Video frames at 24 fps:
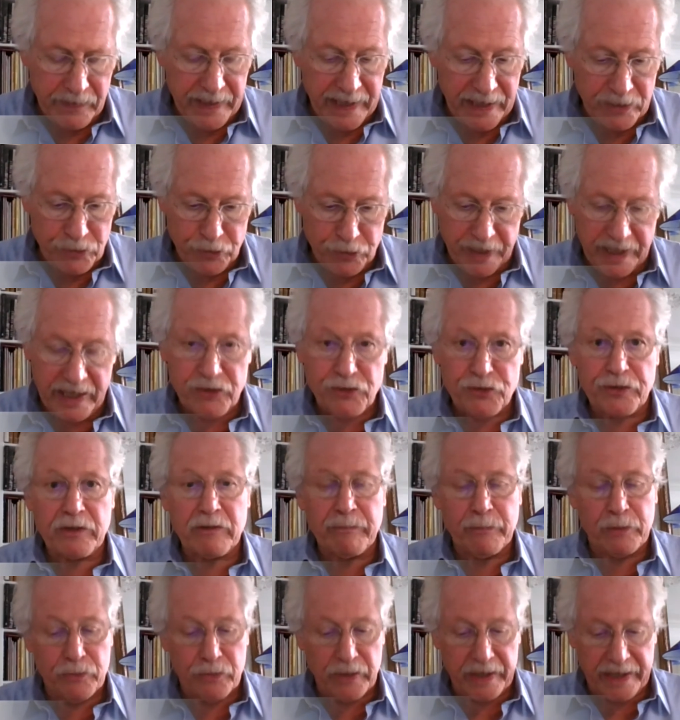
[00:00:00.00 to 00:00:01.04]
education
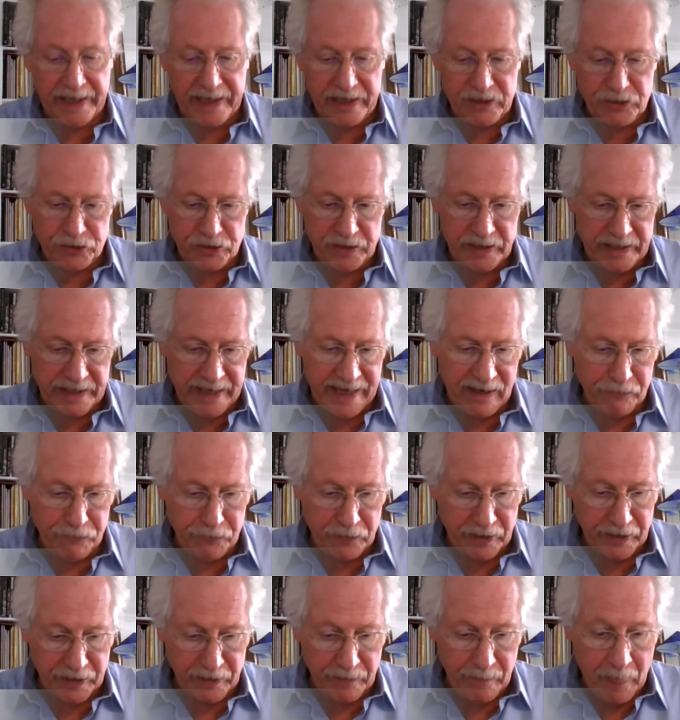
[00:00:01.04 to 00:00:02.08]
communication in
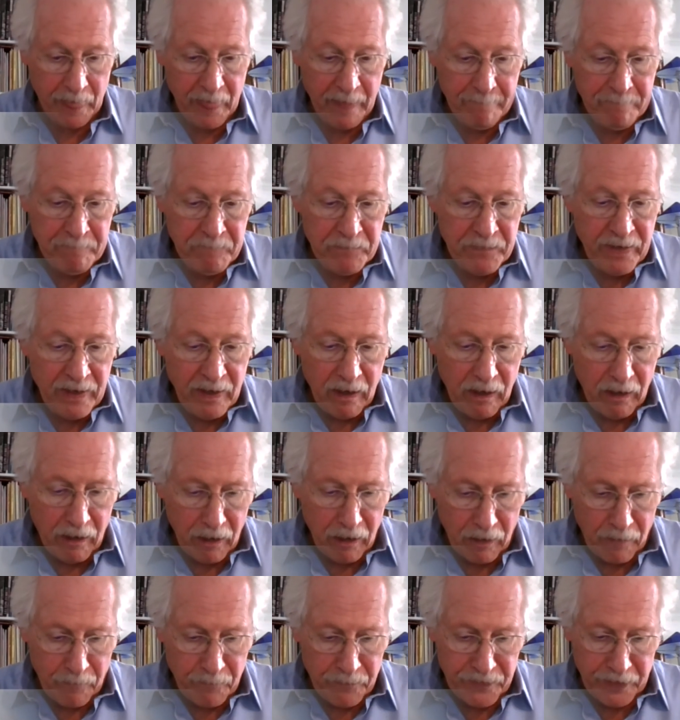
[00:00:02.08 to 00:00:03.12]

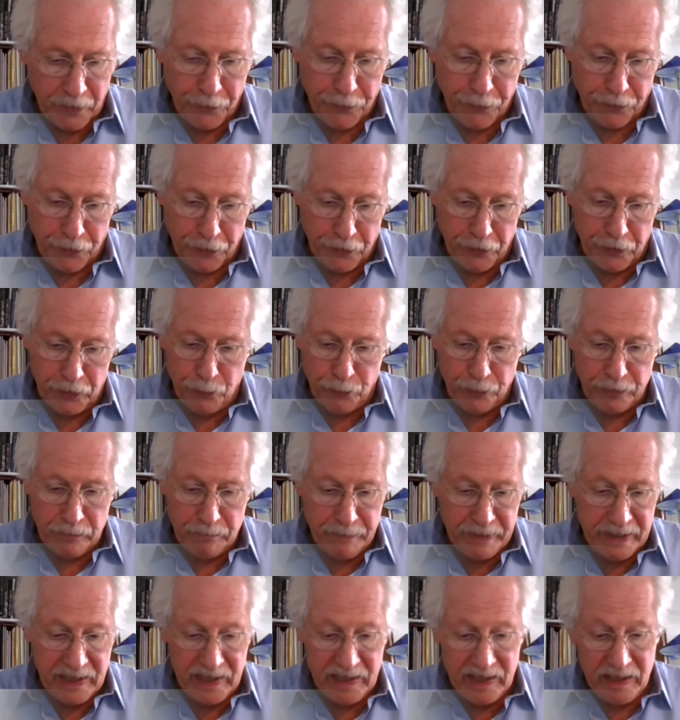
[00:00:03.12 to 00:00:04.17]
Africa. A third
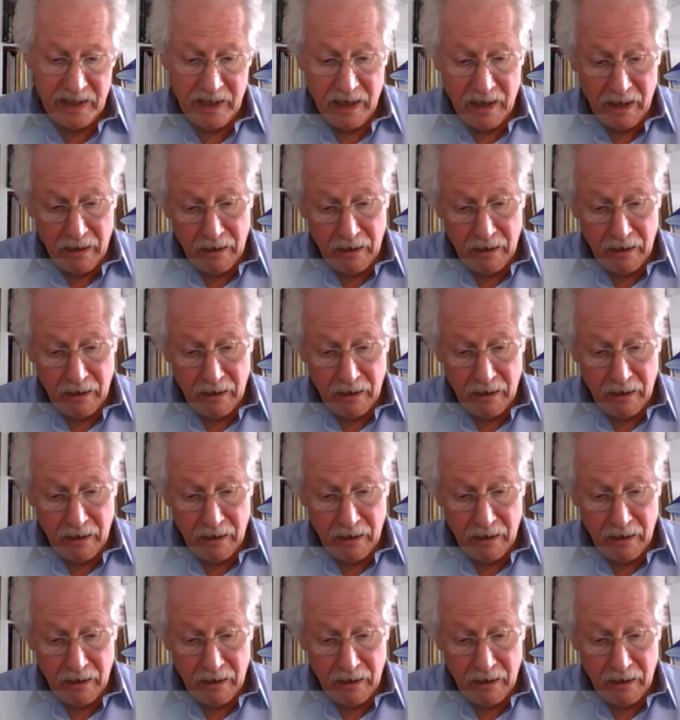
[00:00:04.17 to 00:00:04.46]
would be